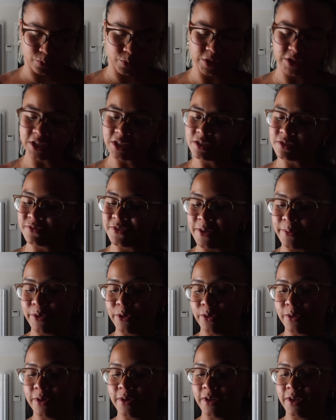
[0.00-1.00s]
what does
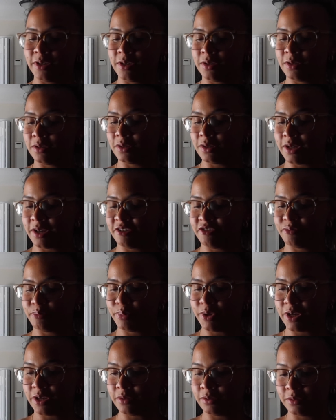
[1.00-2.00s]
February or F,
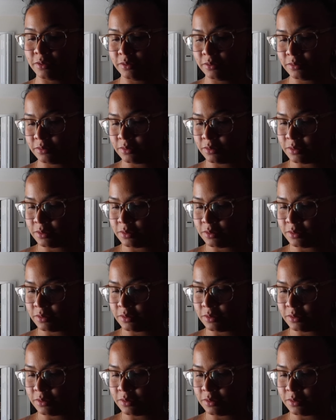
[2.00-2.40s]
I don't know.